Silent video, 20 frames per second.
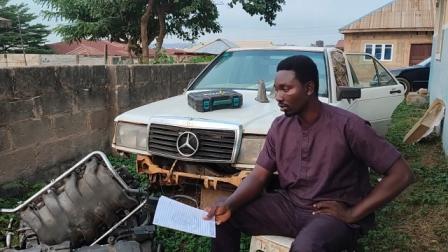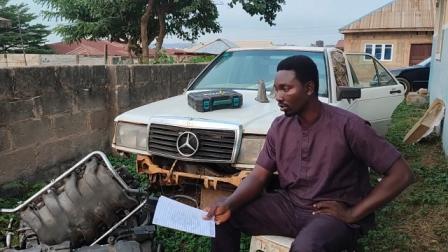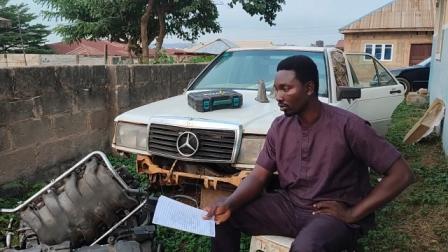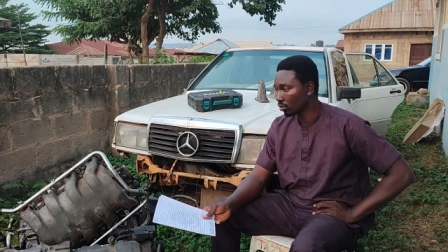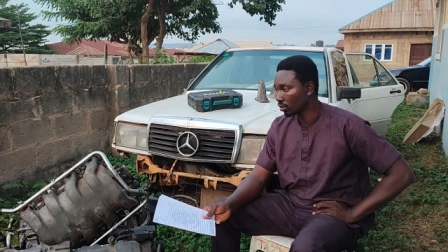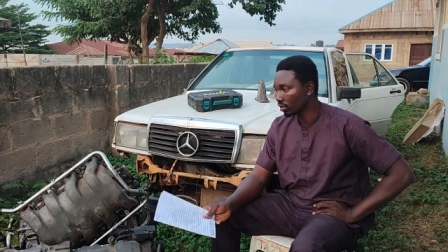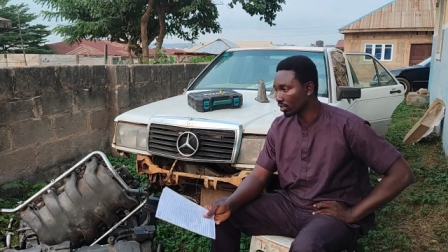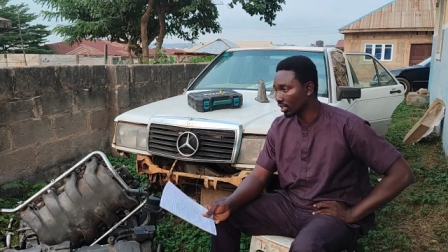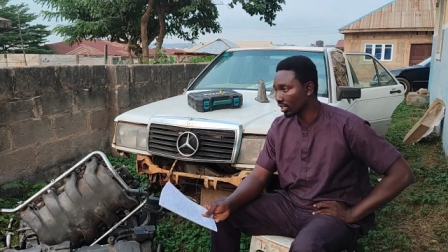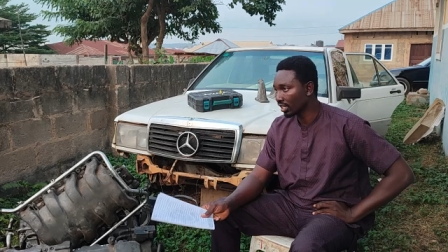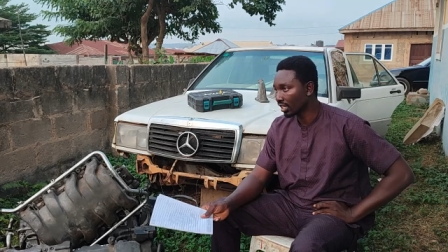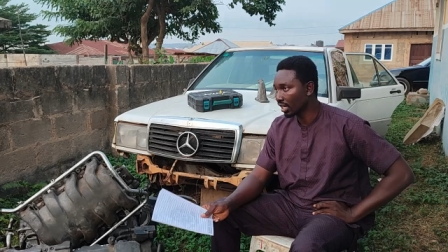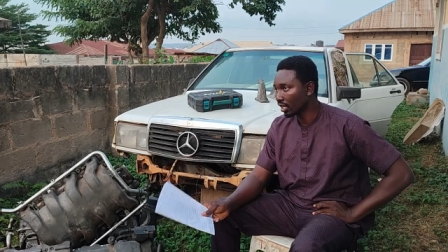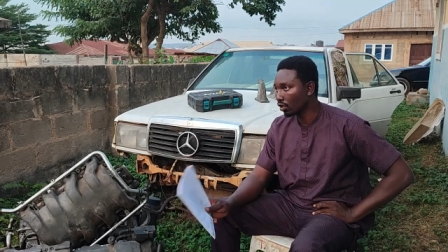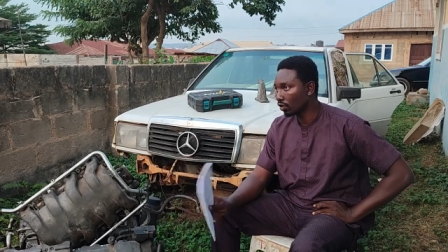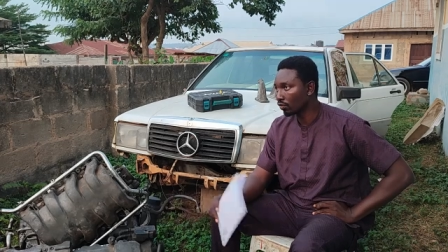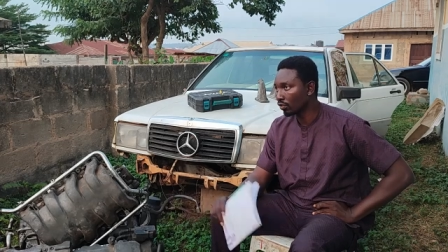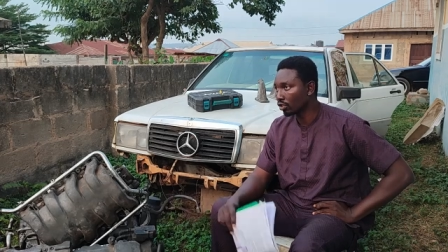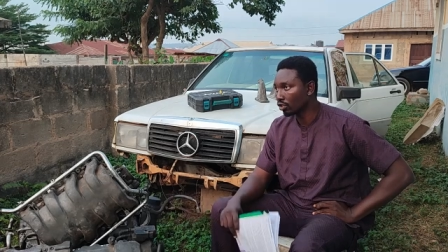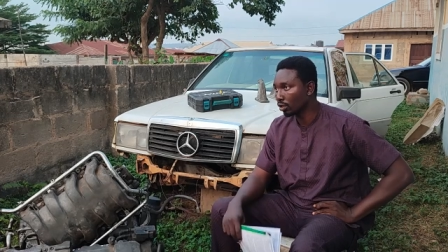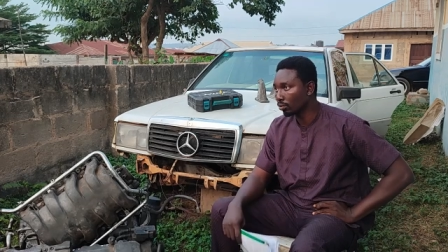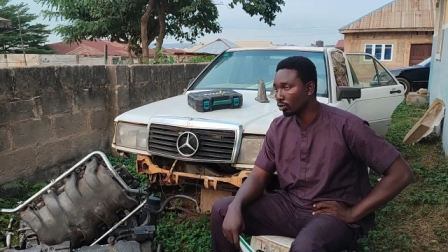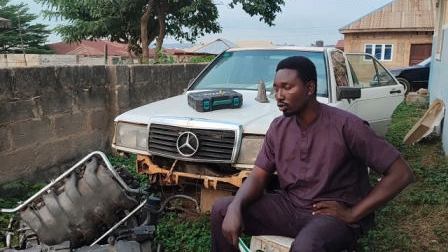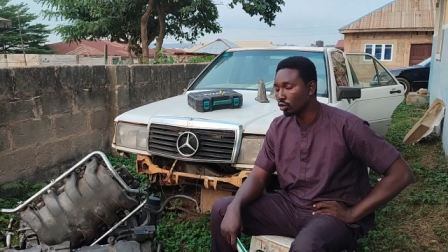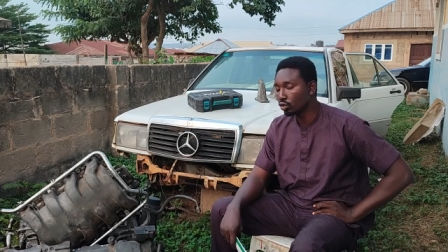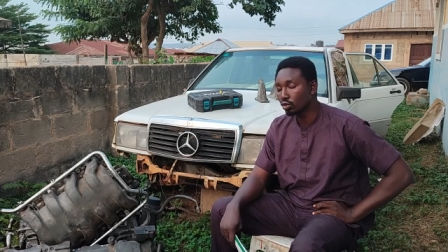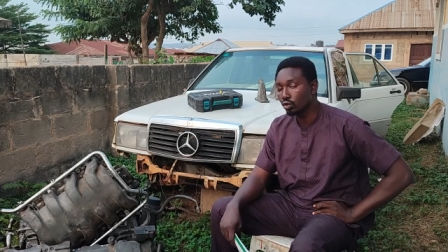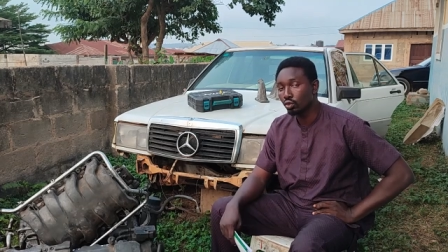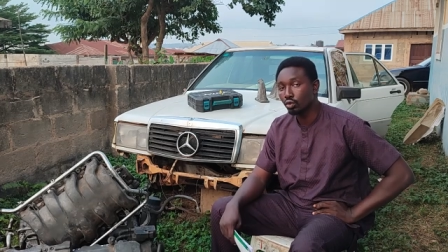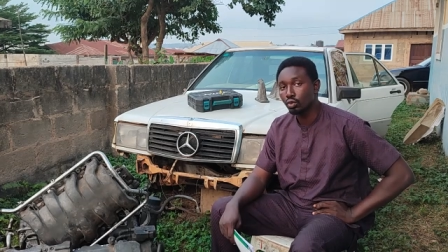it was taken out of a
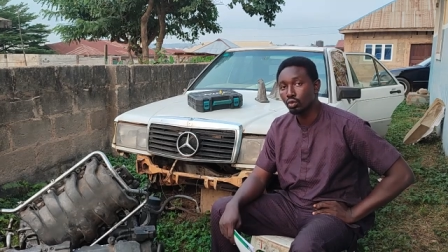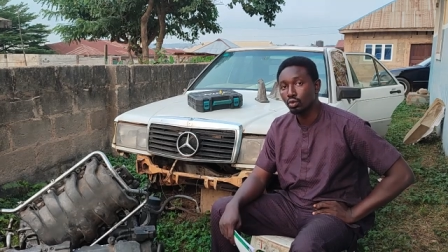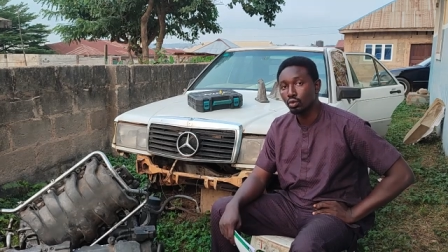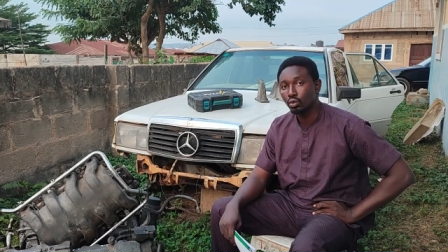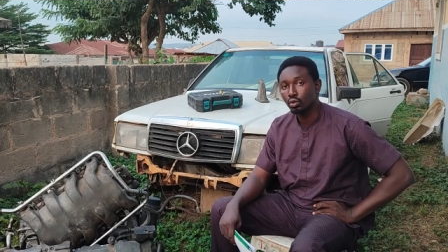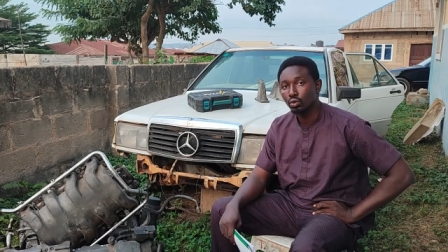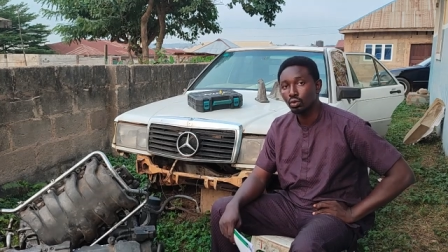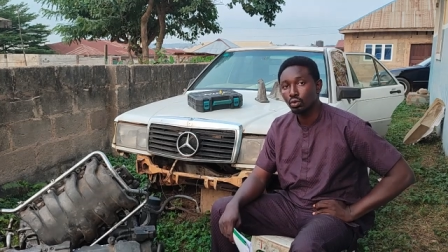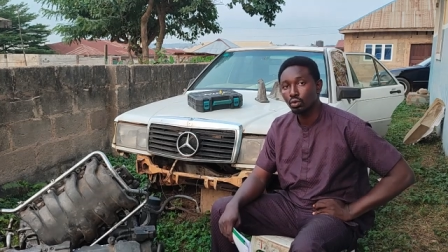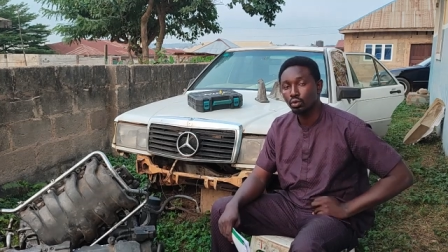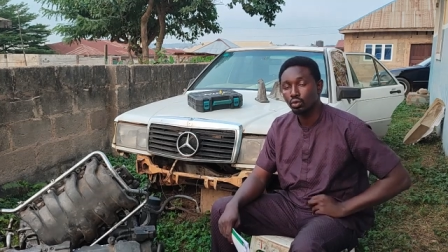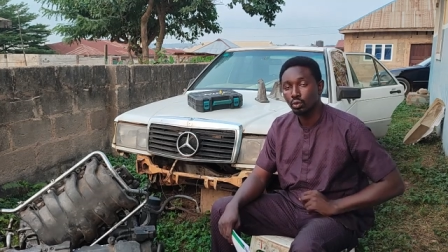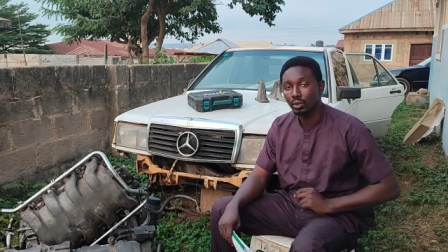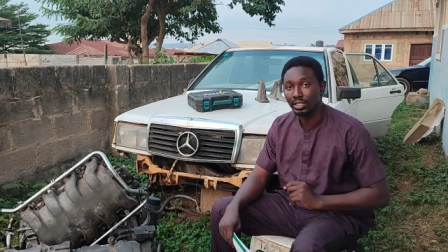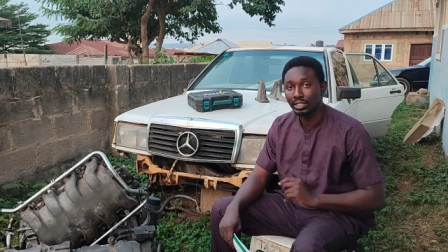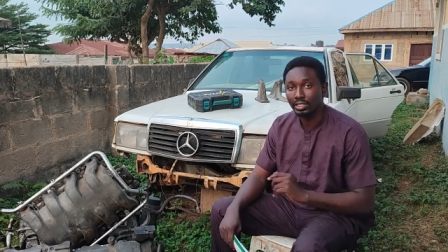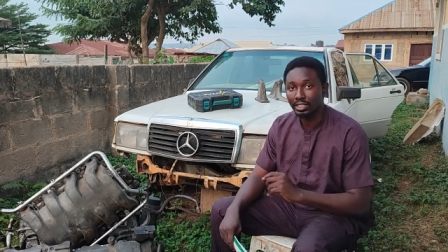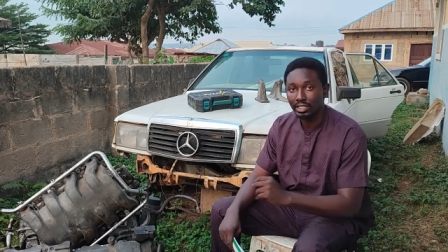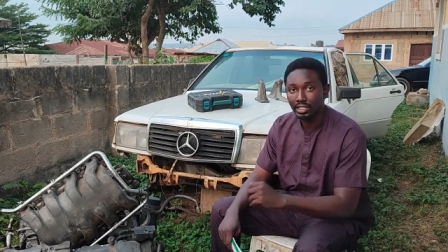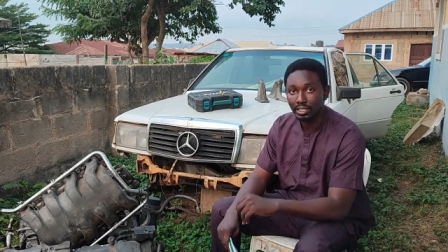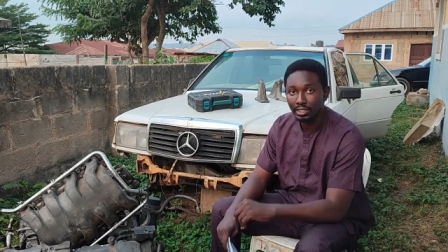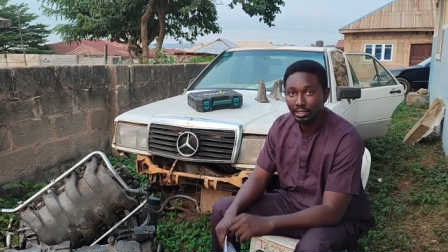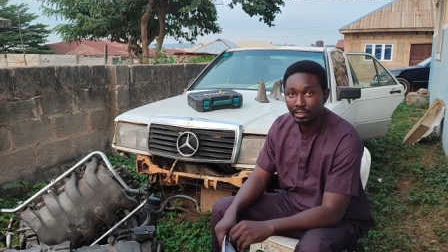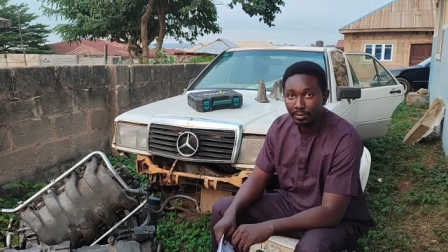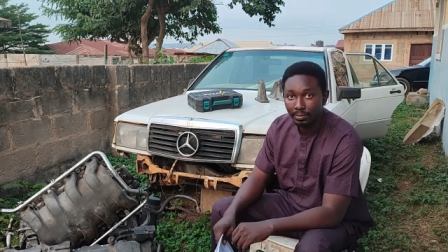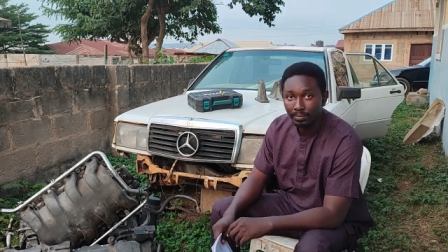W220